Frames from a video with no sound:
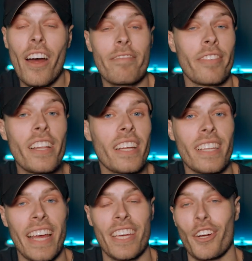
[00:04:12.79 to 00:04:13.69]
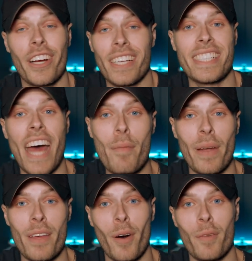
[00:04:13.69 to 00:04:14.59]
not feeling like you're going to snap
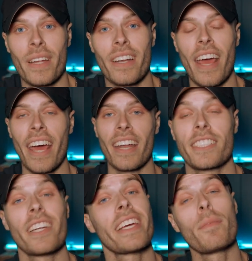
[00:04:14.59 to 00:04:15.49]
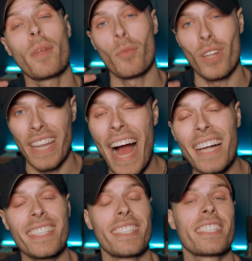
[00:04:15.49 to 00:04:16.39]
any moment, and it's going to keep them
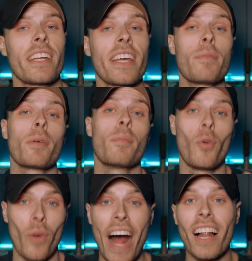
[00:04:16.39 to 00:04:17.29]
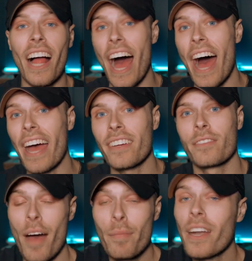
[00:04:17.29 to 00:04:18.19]
relaxed and it's going to keep the morale high.
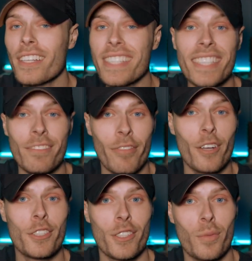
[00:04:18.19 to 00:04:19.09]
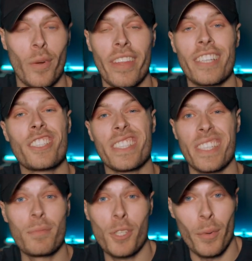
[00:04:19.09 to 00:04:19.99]
I've been on sets and photo shoots where things just
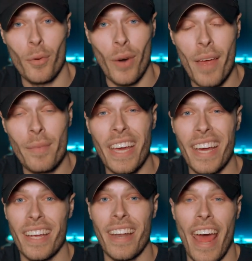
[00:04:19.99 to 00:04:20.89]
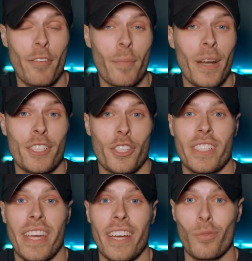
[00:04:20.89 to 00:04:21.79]
seem super rammy and everybody's
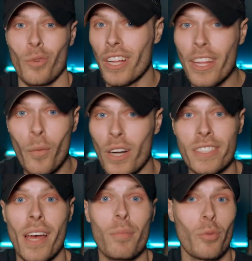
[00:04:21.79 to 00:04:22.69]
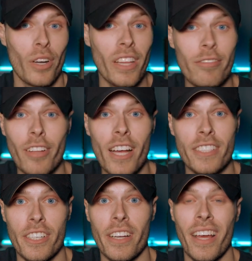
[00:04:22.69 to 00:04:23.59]
just getting really worked up, really
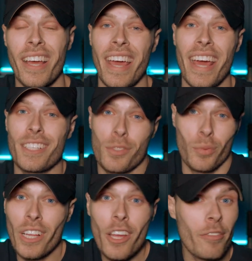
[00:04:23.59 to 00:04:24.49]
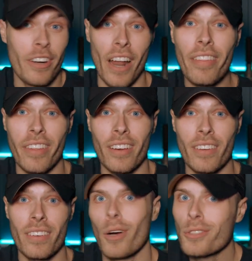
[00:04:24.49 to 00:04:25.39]
flustered, and it's really over nothing.
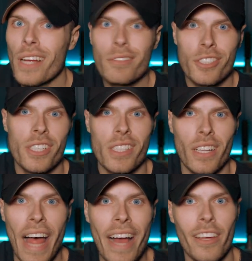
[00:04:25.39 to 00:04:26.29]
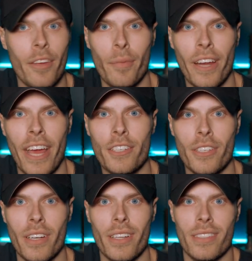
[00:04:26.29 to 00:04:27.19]
Most times it's just a lack of
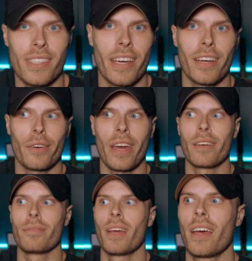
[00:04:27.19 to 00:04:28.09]
communication, and it's like, okay,